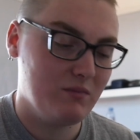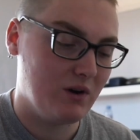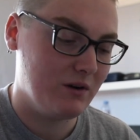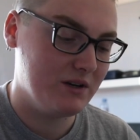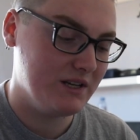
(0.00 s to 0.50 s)

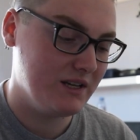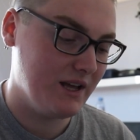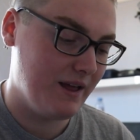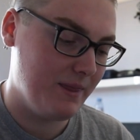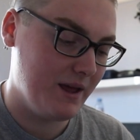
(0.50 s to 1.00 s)

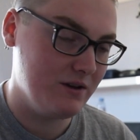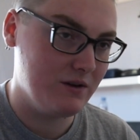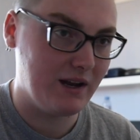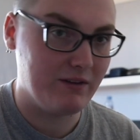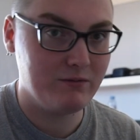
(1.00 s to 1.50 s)
priority, and then
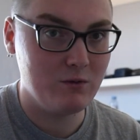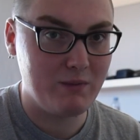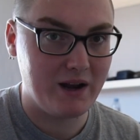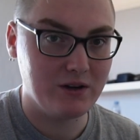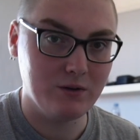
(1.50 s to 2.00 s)
you can have full
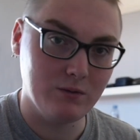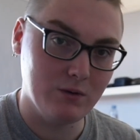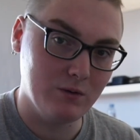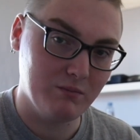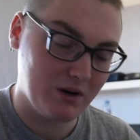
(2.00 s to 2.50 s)
manual
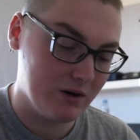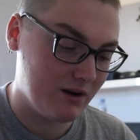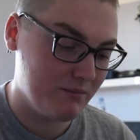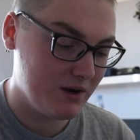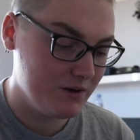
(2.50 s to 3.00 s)
or
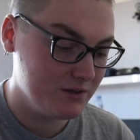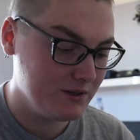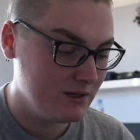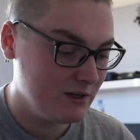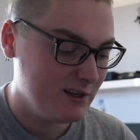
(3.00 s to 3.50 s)
program mode.
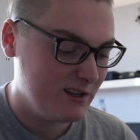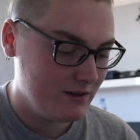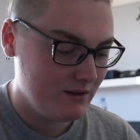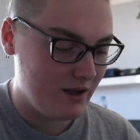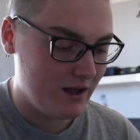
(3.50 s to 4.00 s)

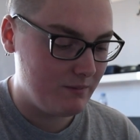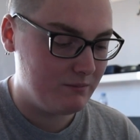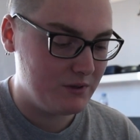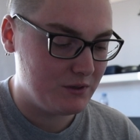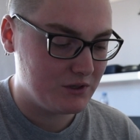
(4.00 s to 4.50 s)

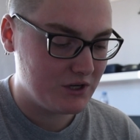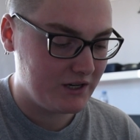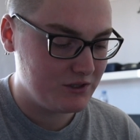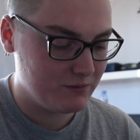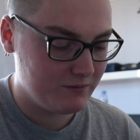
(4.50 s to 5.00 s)
You can
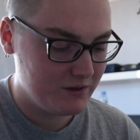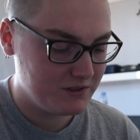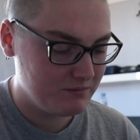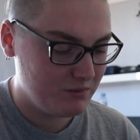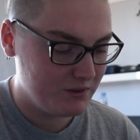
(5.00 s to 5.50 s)
change your
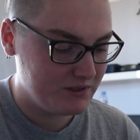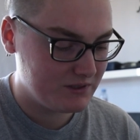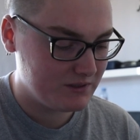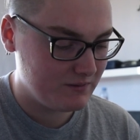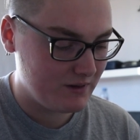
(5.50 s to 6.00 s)
focusing
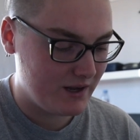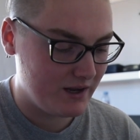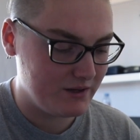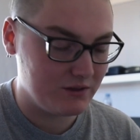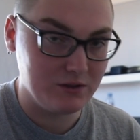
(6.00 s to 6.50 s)
points,
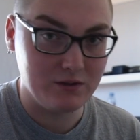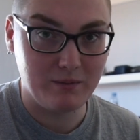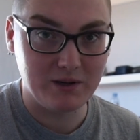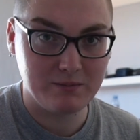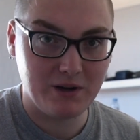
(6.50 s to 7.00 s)
you can do
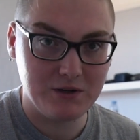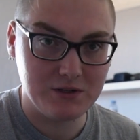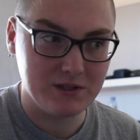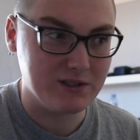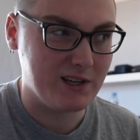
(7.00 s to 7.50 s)
double
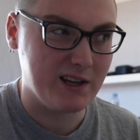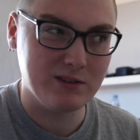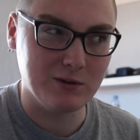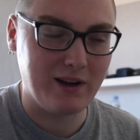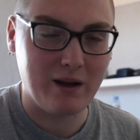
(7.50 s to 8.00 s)
exposures and
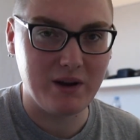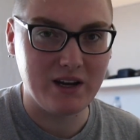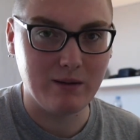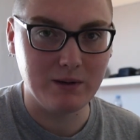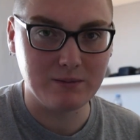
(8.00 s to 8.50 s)
set sort of how
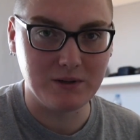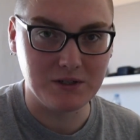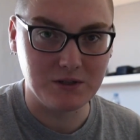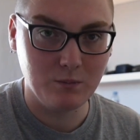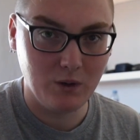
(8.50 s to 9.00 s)
many double
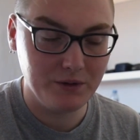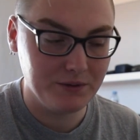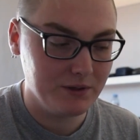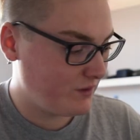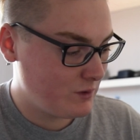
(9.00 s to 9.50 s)
exposures you
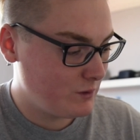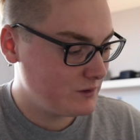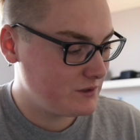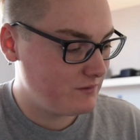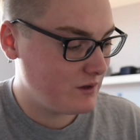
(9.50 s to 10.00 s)
want. Of
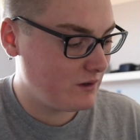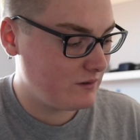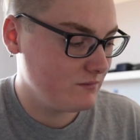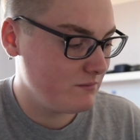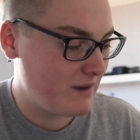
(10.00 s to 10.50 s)
course, you've
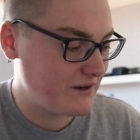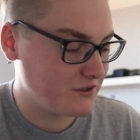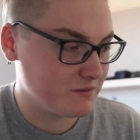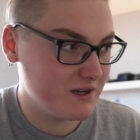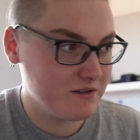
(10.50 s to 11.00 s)
got
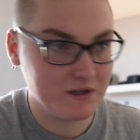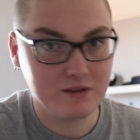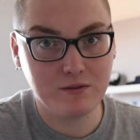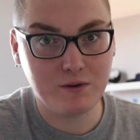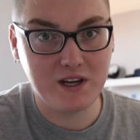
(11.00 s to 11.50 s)
matrix
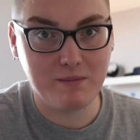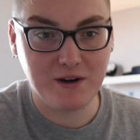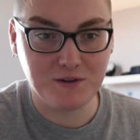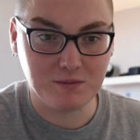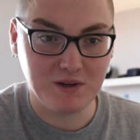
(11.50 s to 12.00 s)
metering, 3D
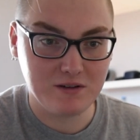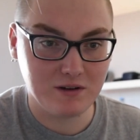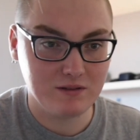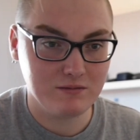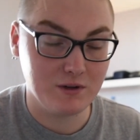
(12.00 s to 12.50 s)
matrix
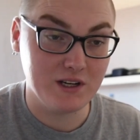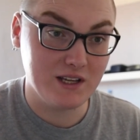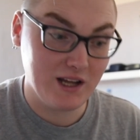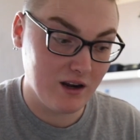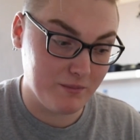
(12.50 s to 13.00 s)
metering,
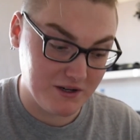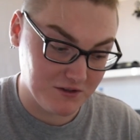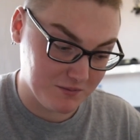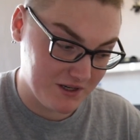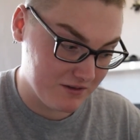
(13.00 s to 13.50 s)
3D color
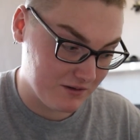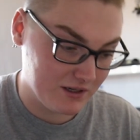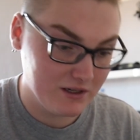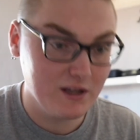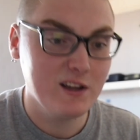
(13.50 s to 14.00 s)
matrix metering,